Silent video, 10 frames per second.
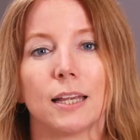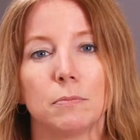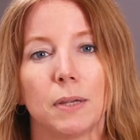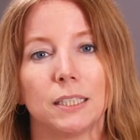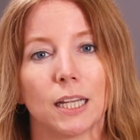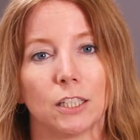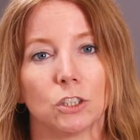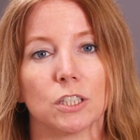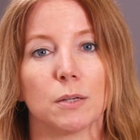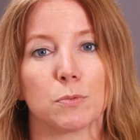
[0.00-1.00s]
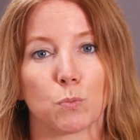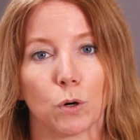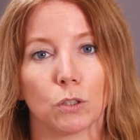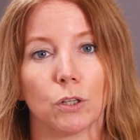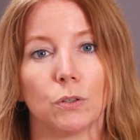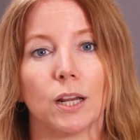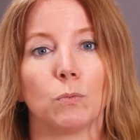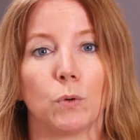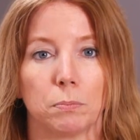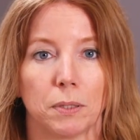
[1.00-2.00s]
and maintain your team's workload
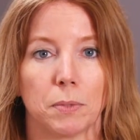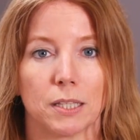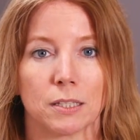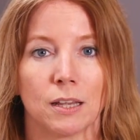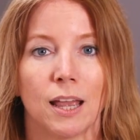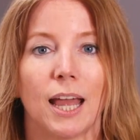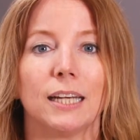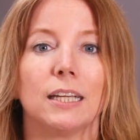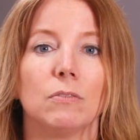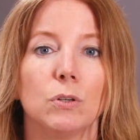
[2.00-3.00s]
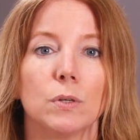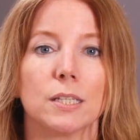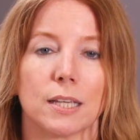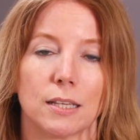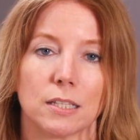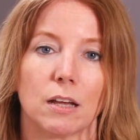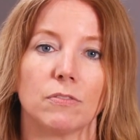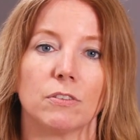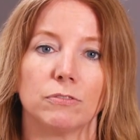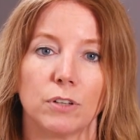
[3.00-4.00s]
and WIP limits, and give you a sense of
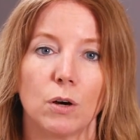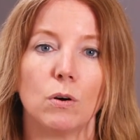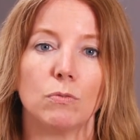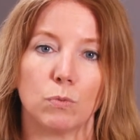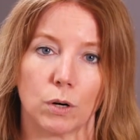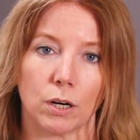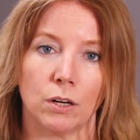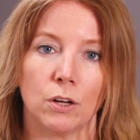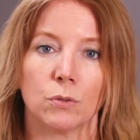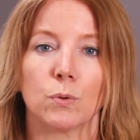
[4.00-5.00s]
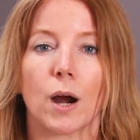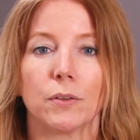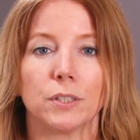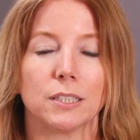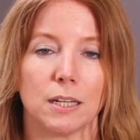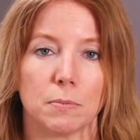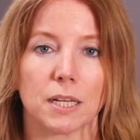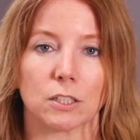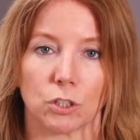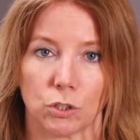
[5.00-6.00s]
the flow of work throughout the team's
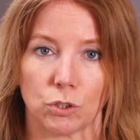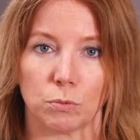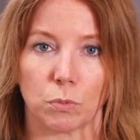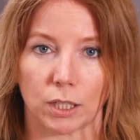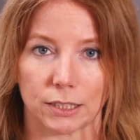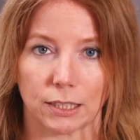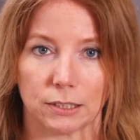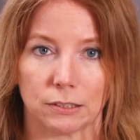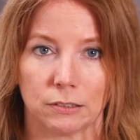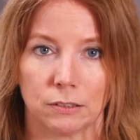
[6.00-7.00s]
execution process.